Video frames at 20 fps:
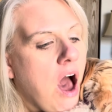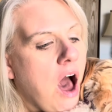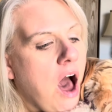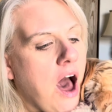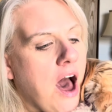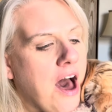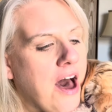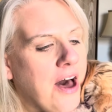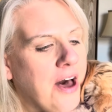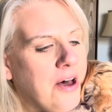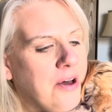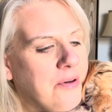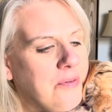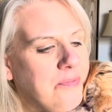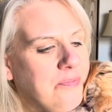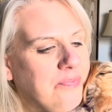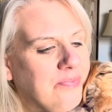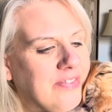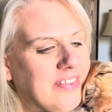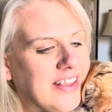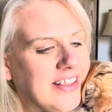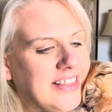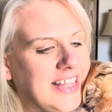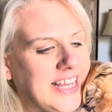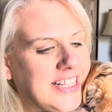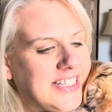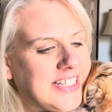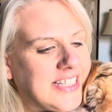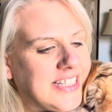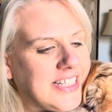Um,
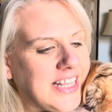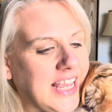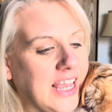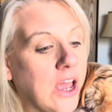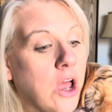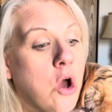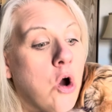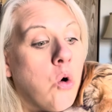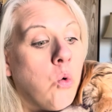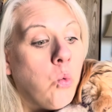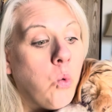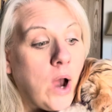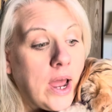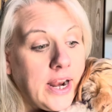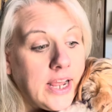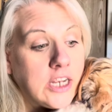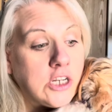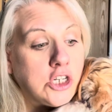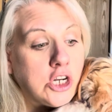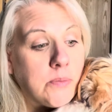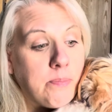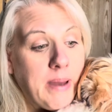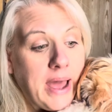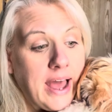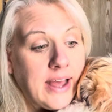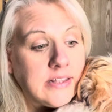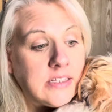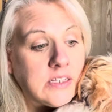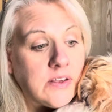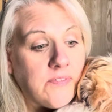let's see. What is your
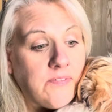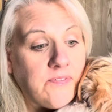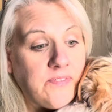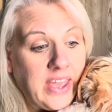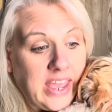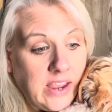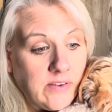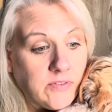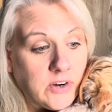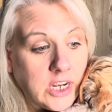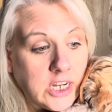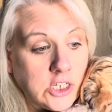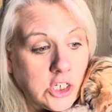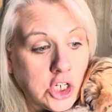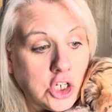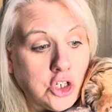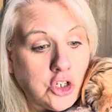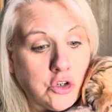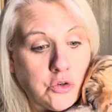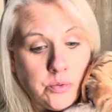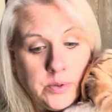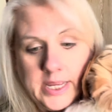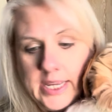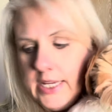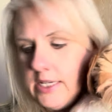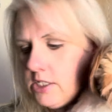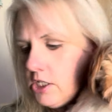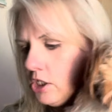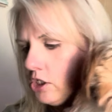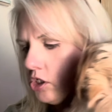pet's favorite
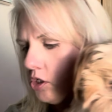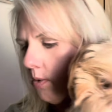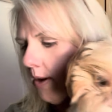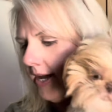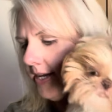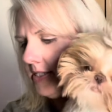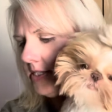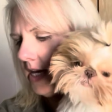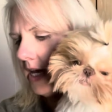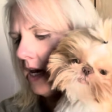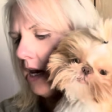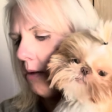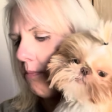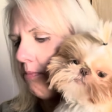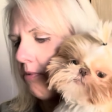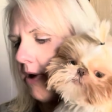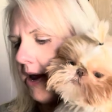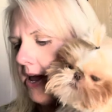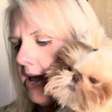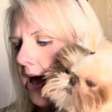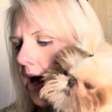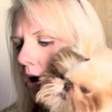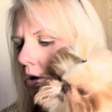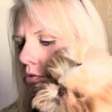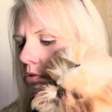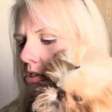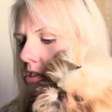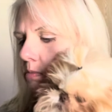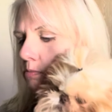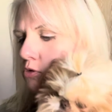treat? So I did bring
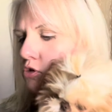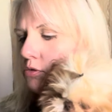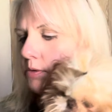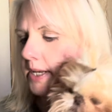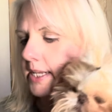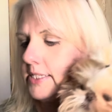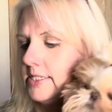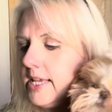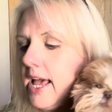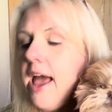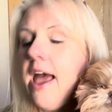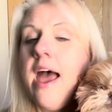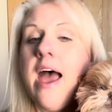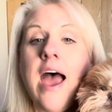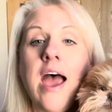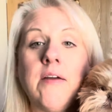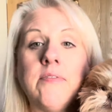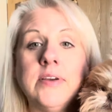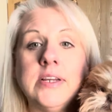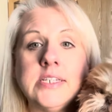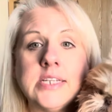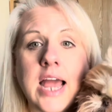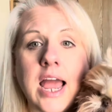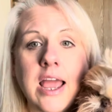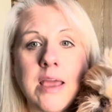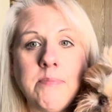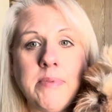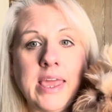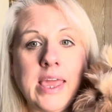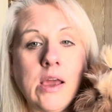out some treats. Every
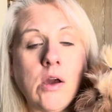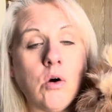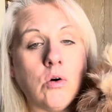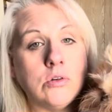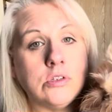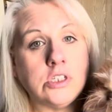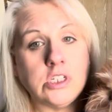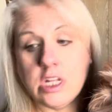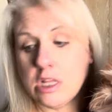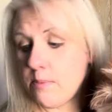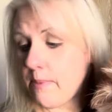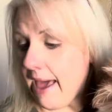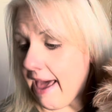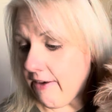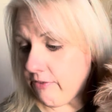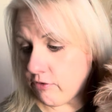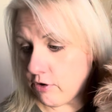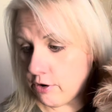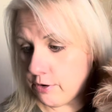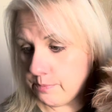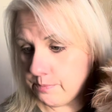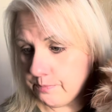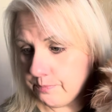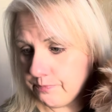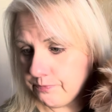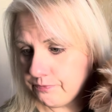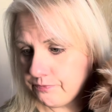time he goes to the bathroom,